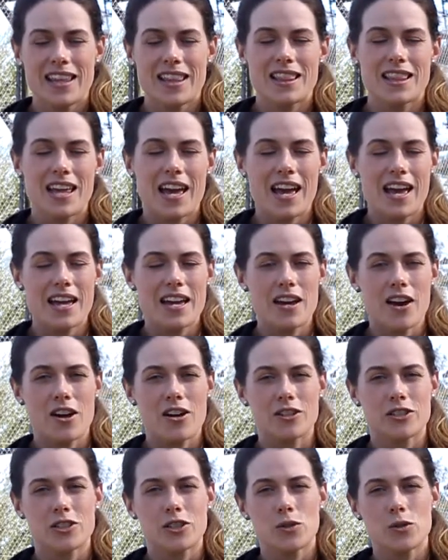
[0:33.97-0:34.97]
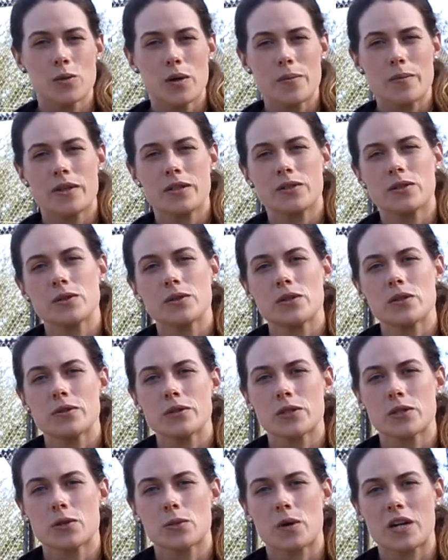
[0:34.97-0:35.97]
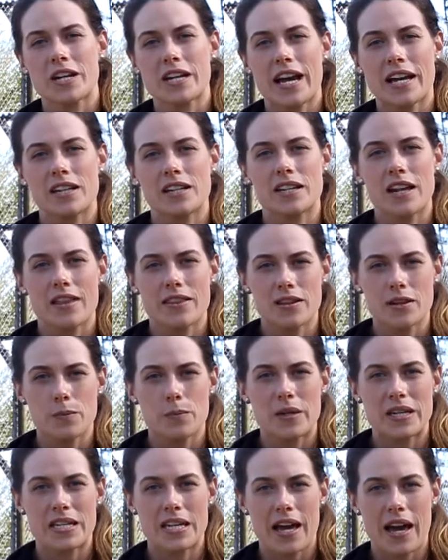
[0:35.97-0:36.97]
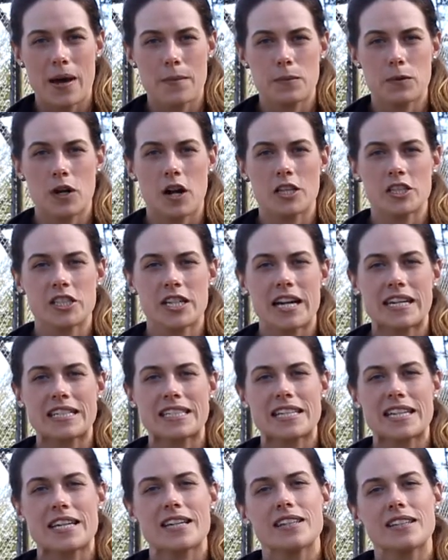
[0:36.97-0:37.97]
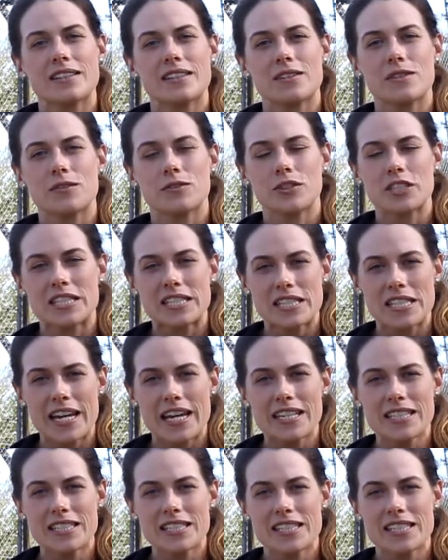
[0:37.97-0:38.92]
They are two women who used to work at another big cat project in the Free State.